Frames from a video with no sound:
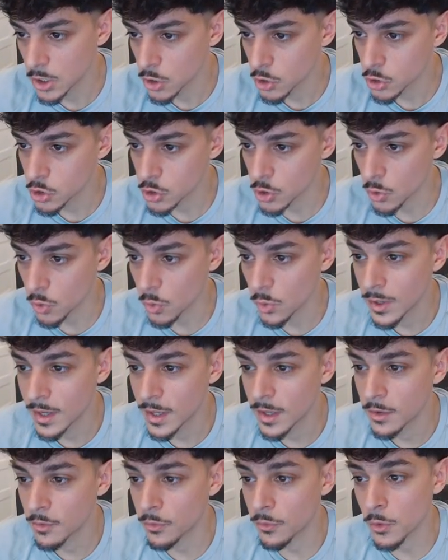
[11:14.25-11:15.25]
So
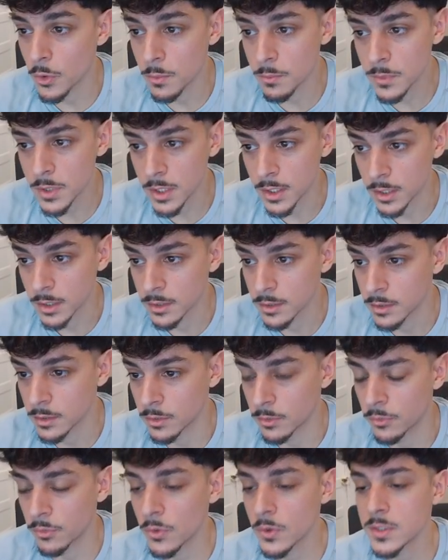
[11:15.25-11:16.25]
for me, the
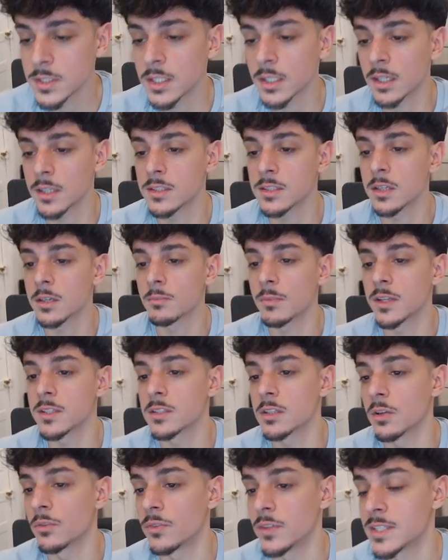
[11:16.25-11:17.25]
first thing I say to
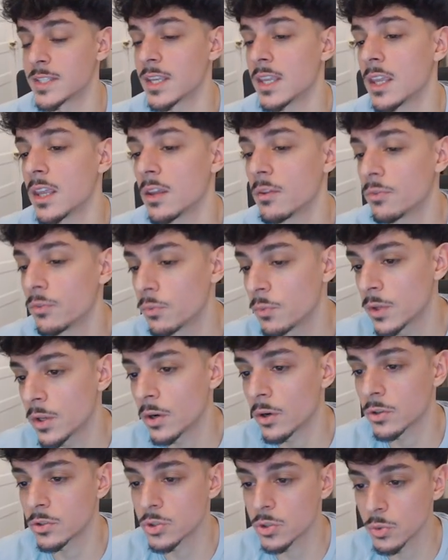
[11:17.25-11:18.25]
myself is, if we
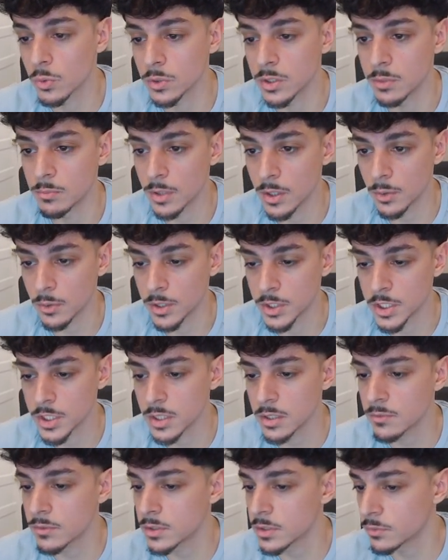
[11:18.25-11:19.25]
are truly bearish,
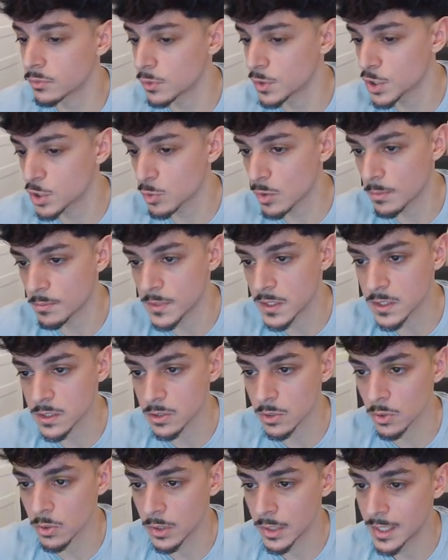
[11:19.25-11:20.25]
even if we swept this
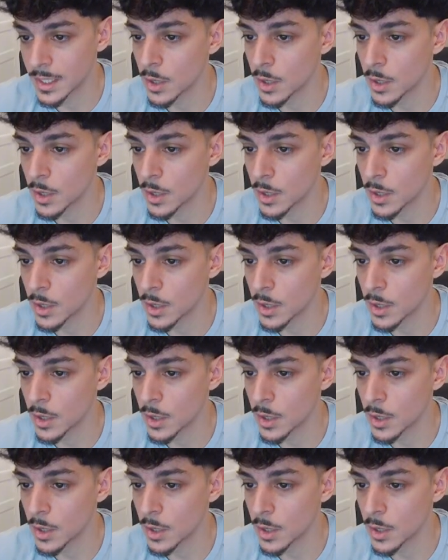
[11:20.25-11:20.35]
low,